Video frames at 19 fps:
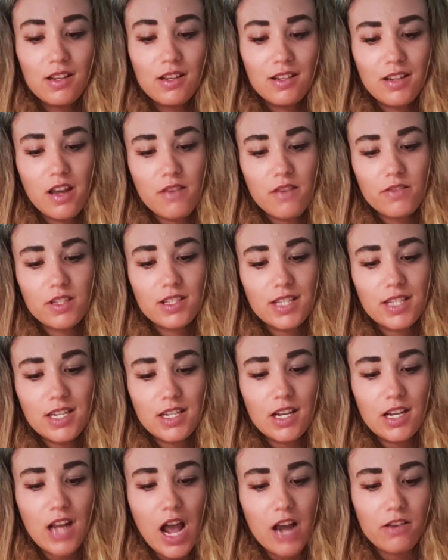"Never seen
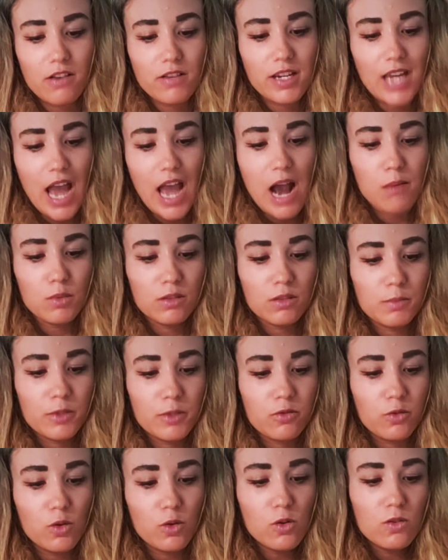an angry camel
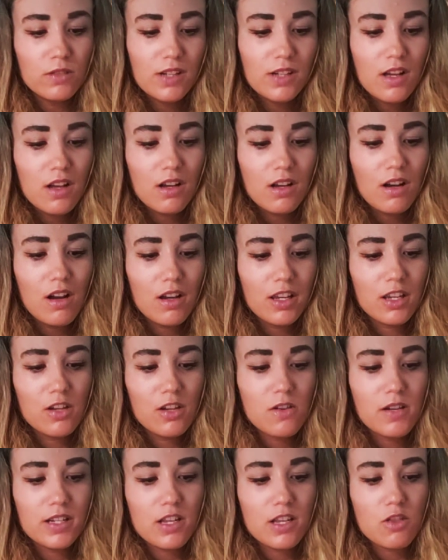before. Aren't you
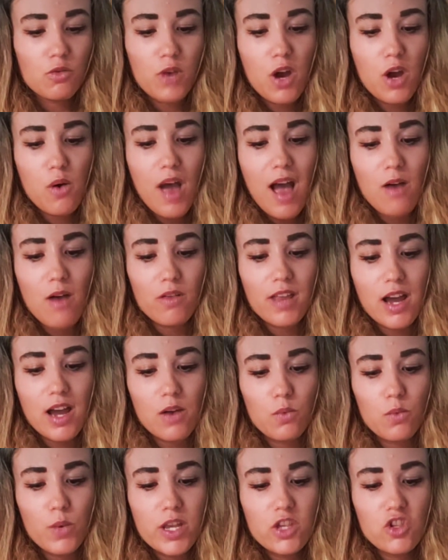going to throw out
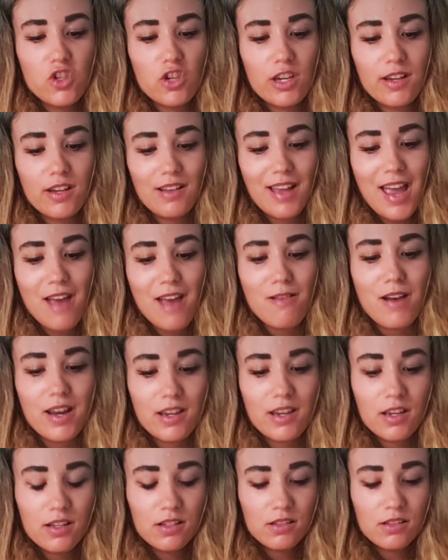that whinging cleric?"
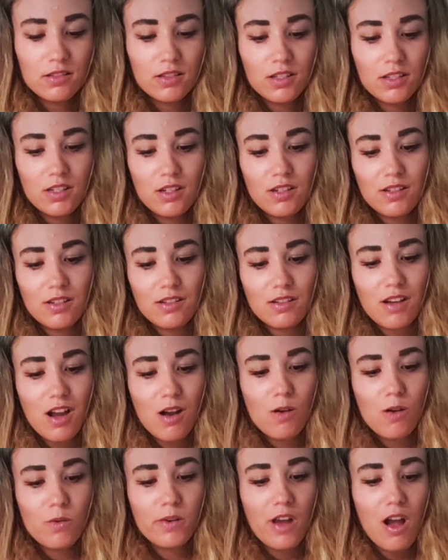
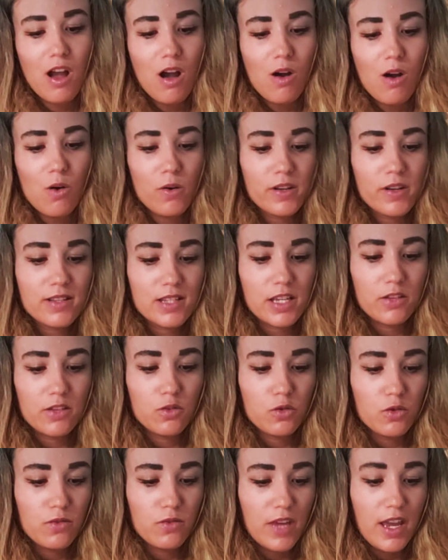"Oh no," said
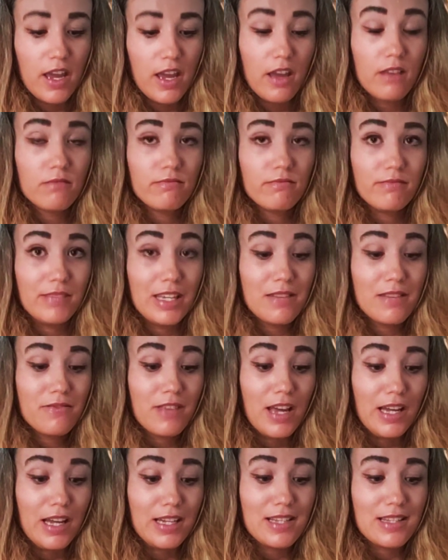Trouvere, if
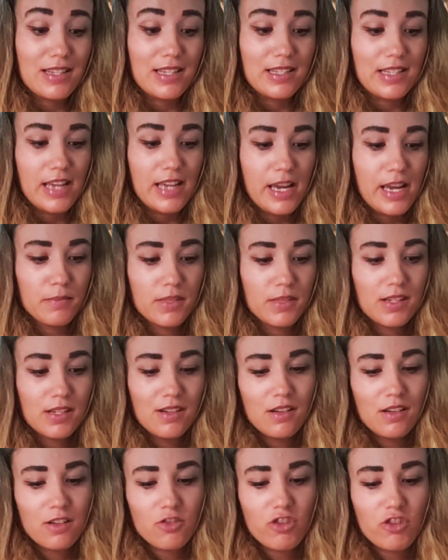that is his name.
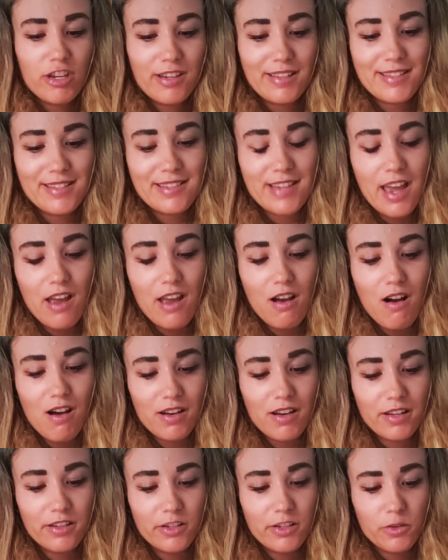"She can stay on
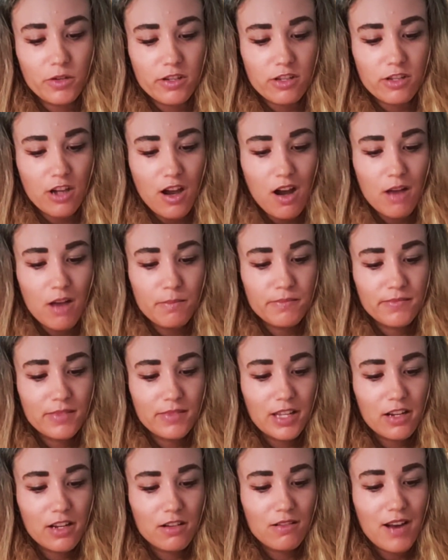and do her job.
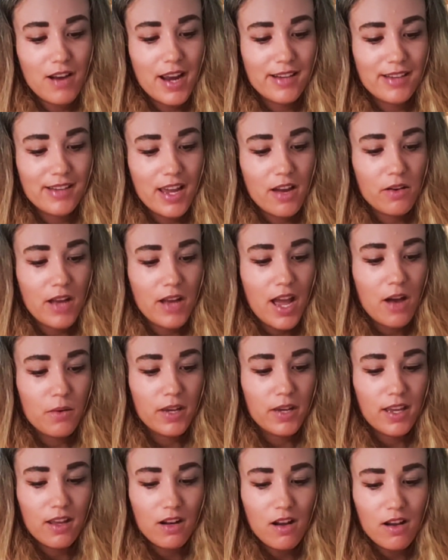Let her write down how we
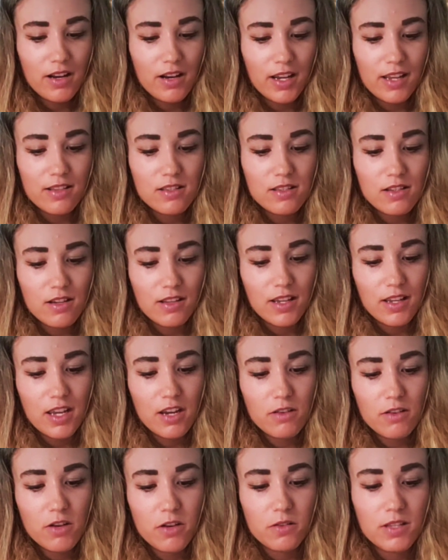get on against all the
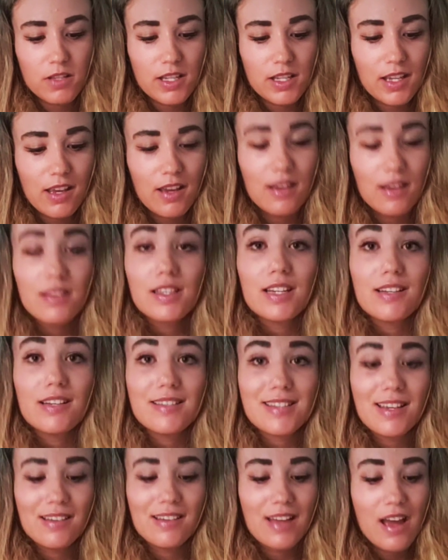heroes the king is going to
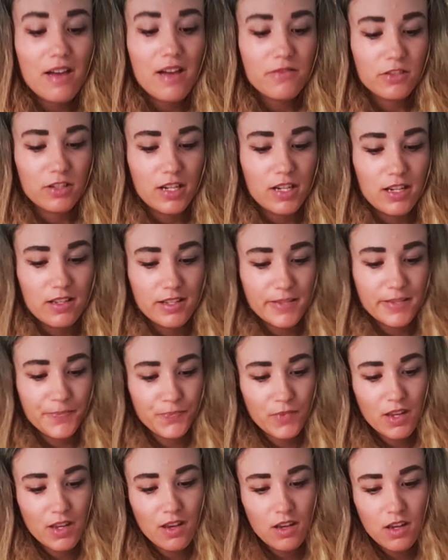send after us."
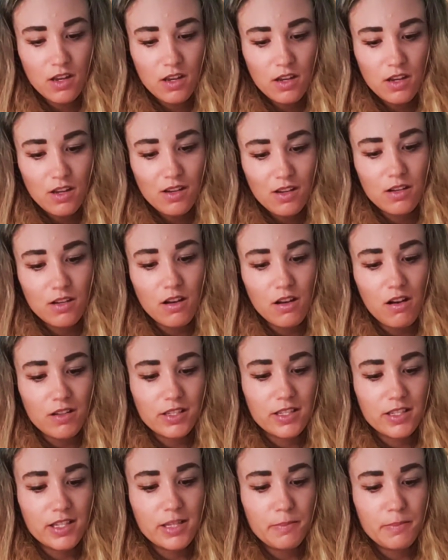"Not
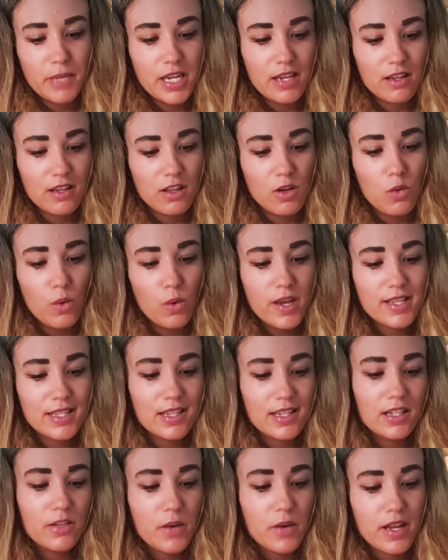to speak of the
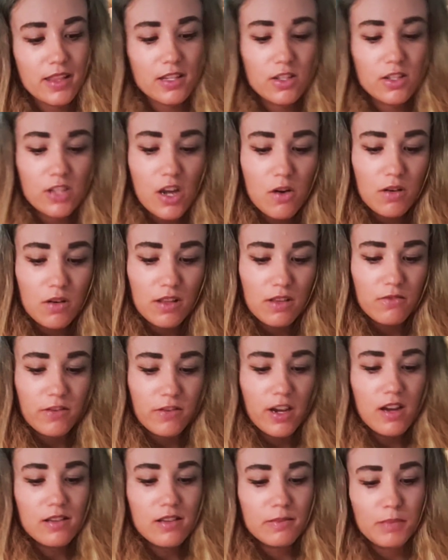wizard who had the stone in the
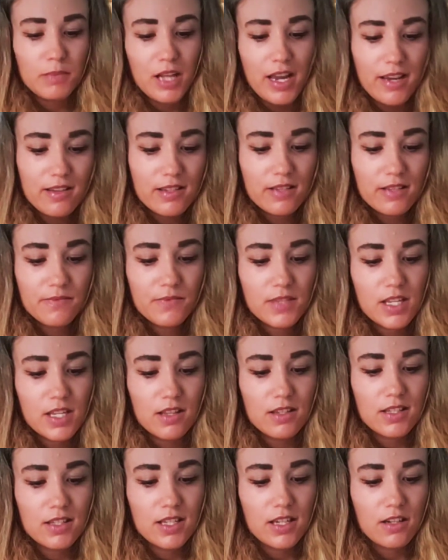first place," said
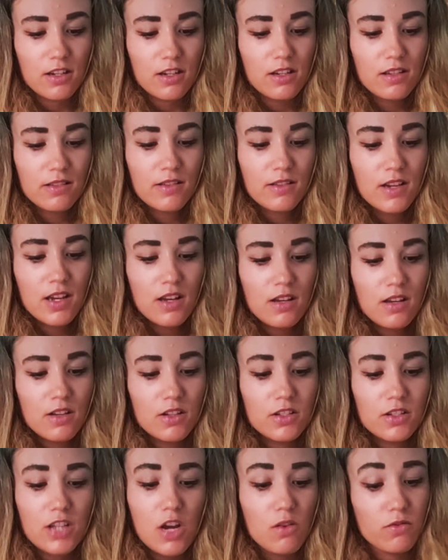the tinker.
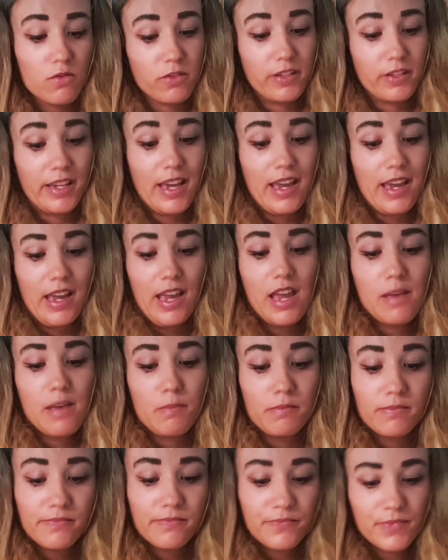"Don't forget him."